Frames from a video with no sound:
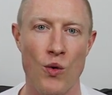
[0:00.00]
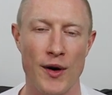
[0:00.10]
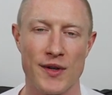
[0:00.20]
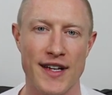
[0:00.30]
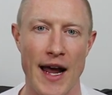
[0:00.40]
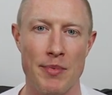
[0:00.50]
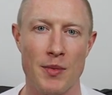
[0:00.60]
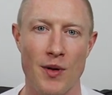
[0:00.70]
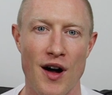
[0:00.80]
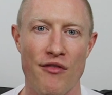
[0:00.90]
what it was
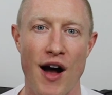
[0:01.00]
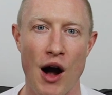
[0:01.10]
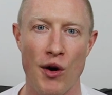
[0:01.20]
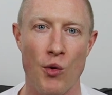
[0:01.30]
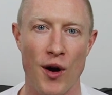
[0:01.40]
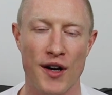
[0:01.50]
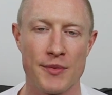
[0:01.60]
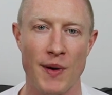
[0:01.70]
capable of, how it works.